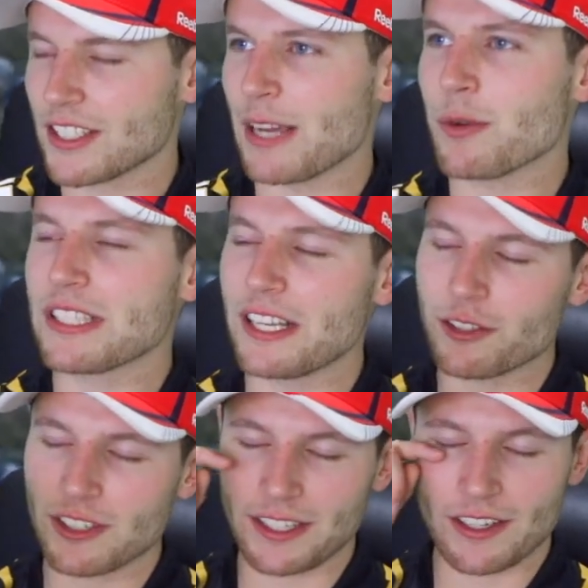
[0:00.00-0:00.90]
So he was
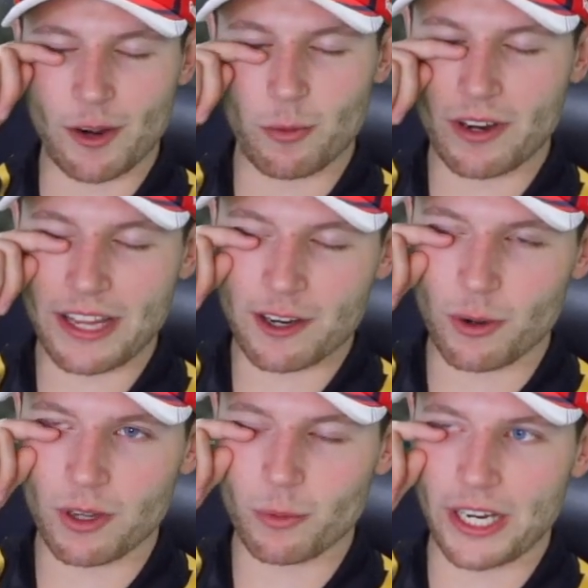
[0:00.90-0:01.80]
literally no. What do they
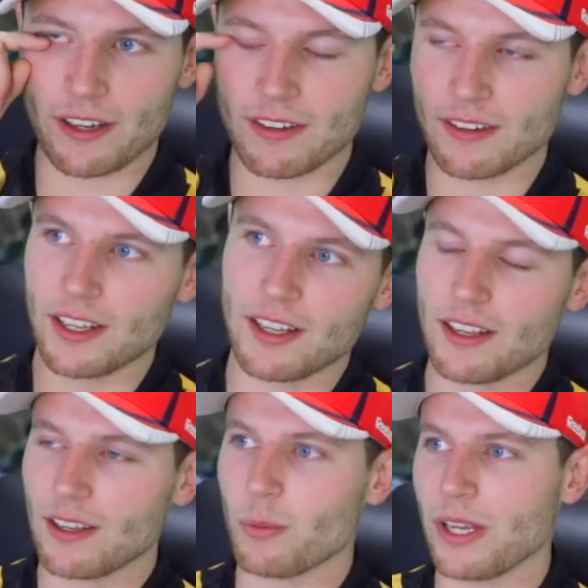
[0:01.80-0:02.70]
call it when
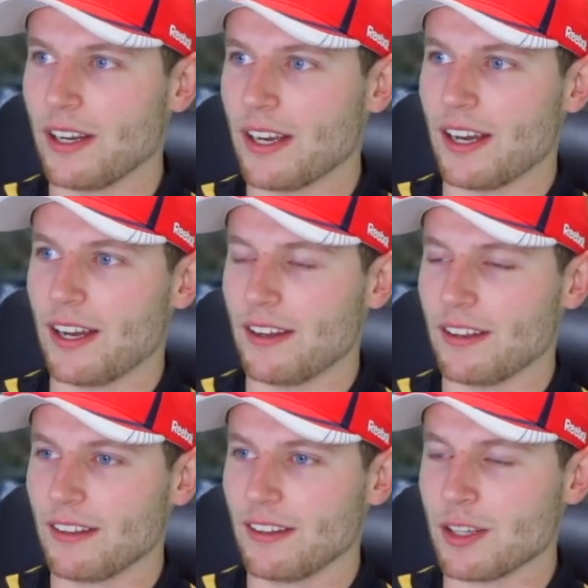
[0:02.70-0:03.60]
when uh,
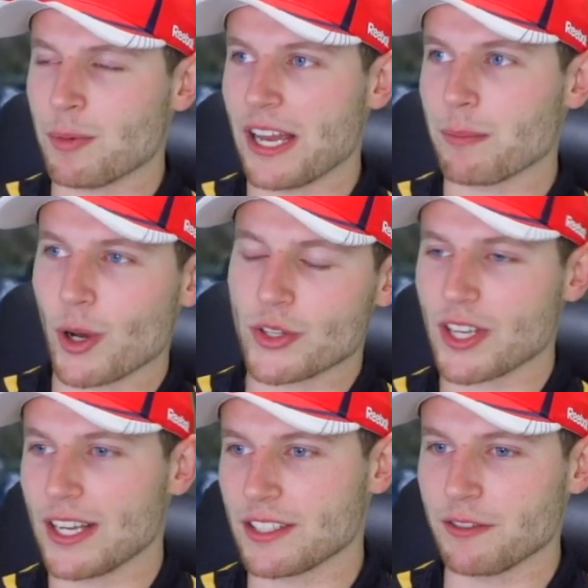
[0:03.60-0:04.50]
you're playing both
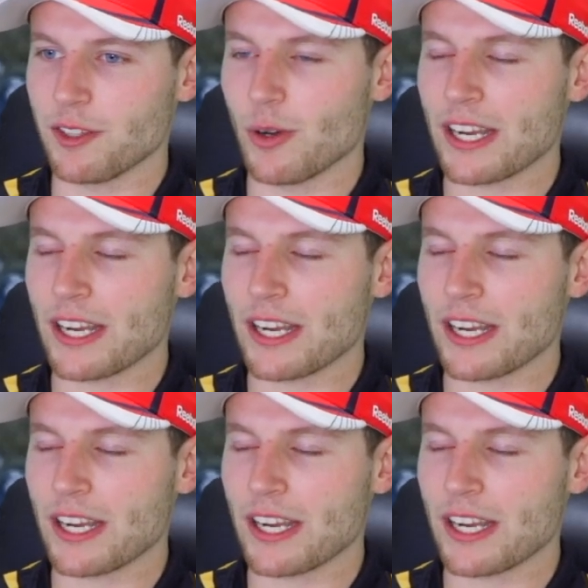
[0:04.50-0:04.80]
sides of the field?